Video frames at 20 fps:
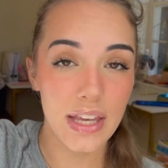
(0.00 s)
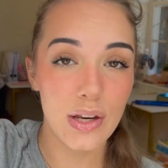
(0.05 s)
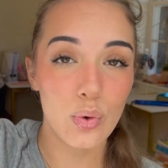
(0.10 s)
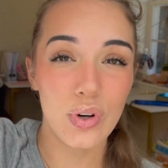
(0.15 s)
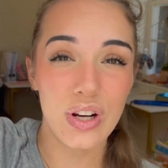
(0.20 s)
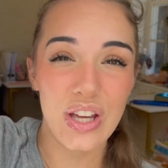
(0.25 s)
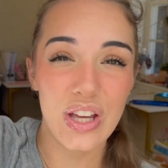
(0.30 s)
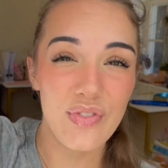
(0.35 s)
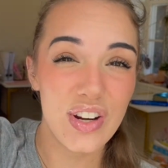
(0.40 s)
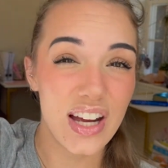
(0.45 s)
or
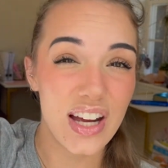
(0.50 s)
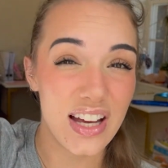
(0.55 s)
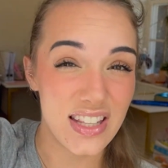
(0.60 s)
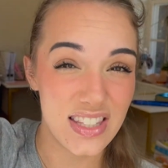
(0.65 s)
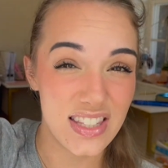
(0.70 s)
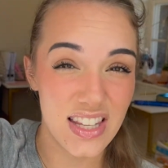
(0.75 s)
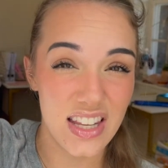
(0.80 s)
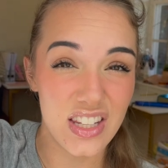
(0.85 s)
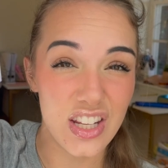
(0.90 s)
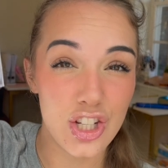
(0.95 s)
even
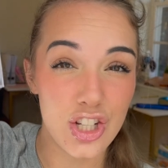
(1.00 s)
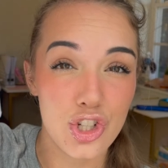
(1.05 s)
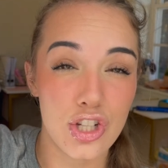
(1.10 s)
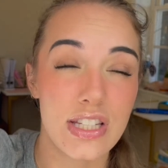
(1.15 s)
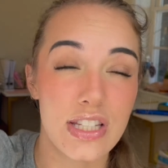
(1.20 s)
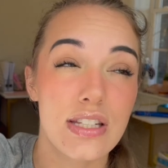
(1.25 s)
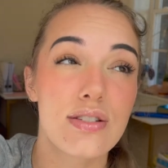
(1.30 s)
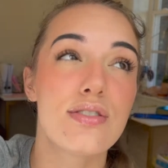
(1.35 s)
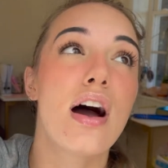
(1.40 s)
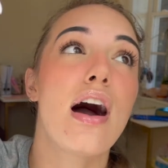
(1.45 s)
unscented, just
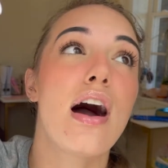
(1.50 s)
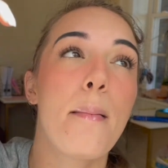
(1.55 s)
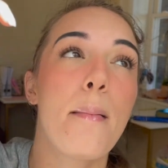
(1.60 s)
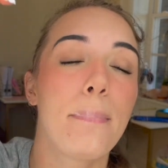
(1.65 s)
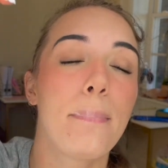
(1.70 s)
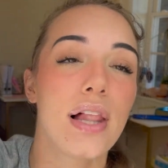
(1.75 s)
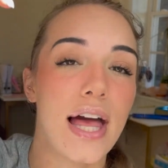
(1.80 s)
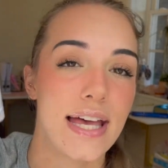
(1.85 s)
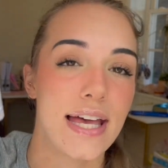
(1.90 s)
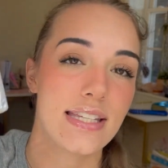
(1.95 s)
not
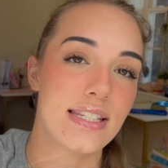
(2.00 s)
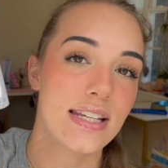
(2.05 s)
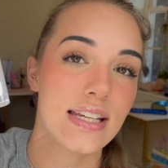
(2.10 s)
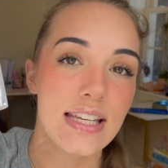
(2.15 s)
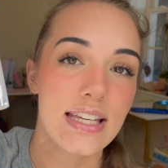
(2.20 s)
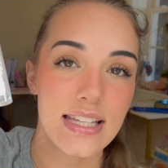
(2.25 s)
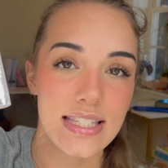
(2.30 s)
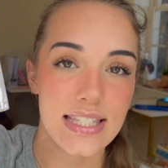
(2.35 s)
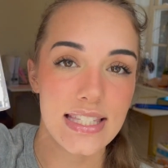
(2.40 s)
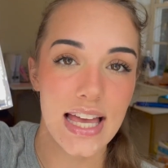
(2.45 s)

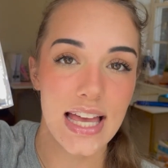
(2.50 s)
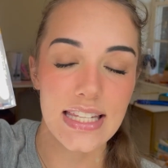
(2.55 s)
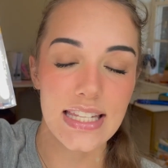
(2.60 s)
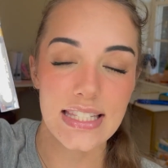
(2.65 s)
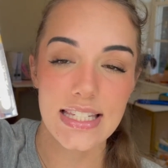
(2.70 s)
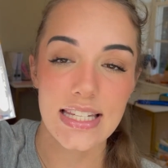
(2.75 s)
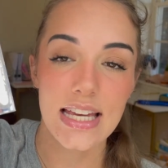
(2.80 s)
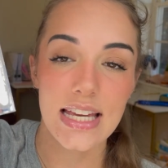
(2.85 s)
plasticky scent